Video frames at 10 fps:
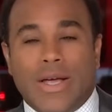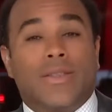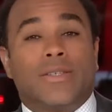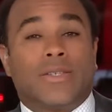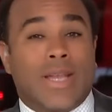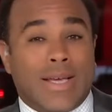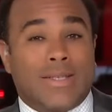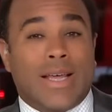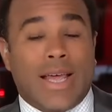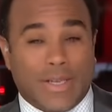in the
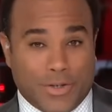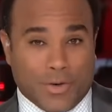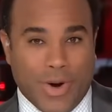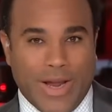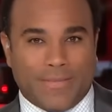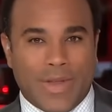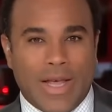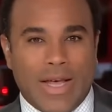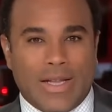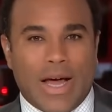state's history.
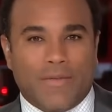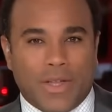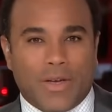Live